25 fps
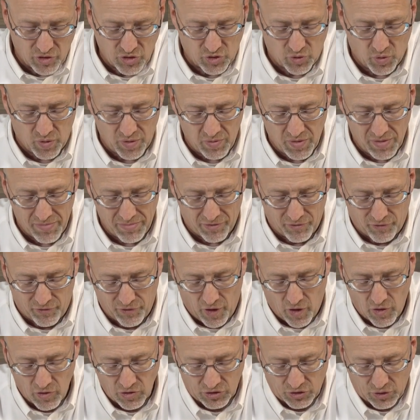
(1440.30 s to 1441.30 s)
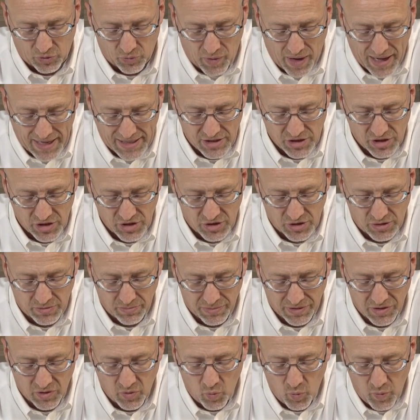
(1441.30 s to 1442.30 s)
verse 21, befalls the righteous,
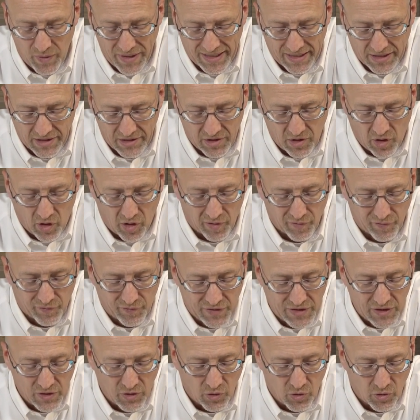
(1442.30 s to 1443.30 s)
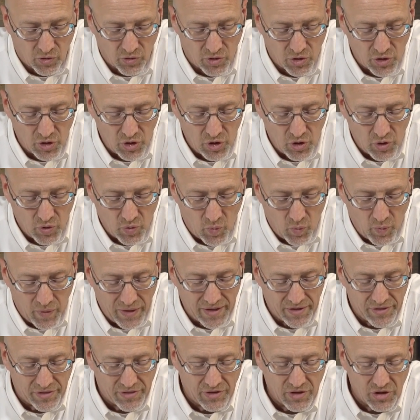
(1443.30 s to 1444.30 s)
but the wicked are filled
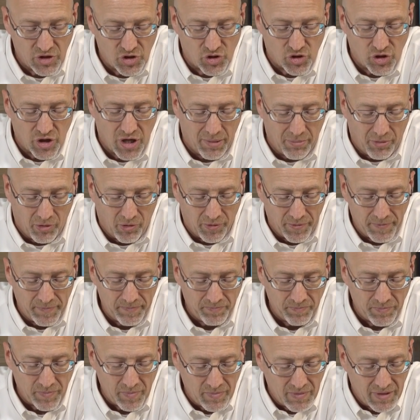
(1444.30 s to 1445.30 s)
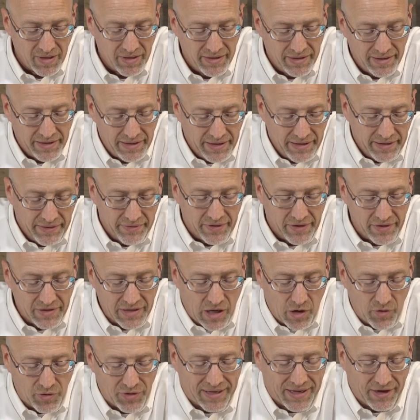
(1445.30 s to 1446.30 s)
with trouble. There
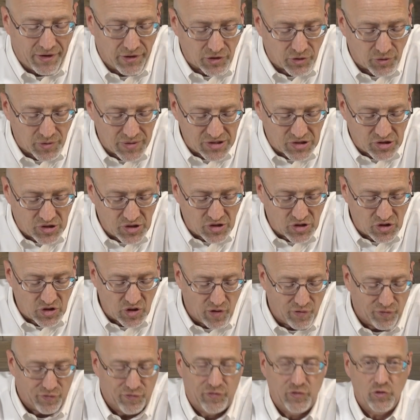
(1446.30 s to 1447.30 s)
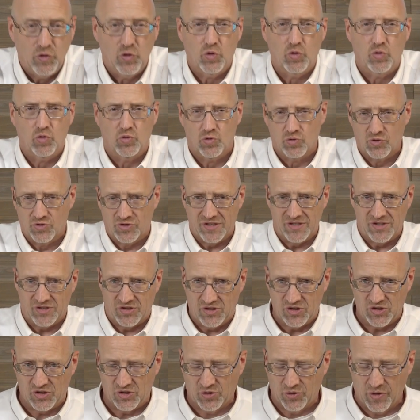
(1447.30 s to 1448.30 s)
you go. The characteristics of fools is
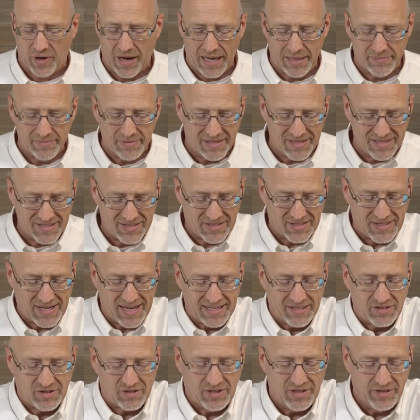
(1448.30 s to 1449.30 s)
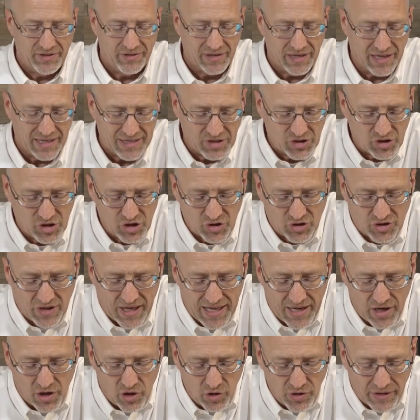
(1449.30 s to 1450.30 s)
described in this text here, and let's just
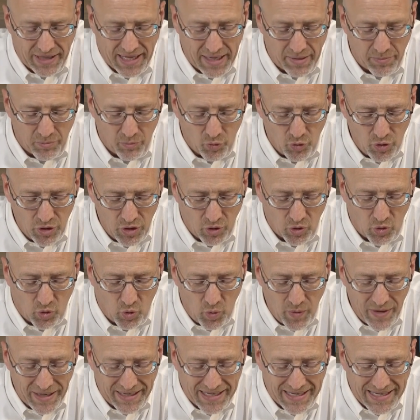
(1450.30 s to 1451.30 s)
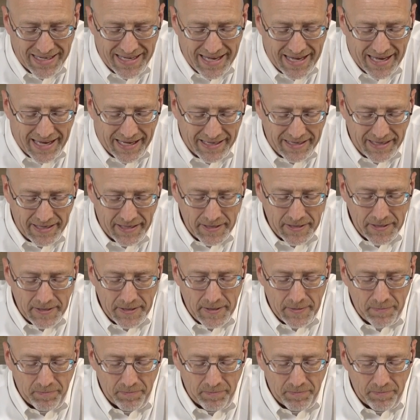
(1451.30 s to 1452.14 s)
kind of look at them real quick again.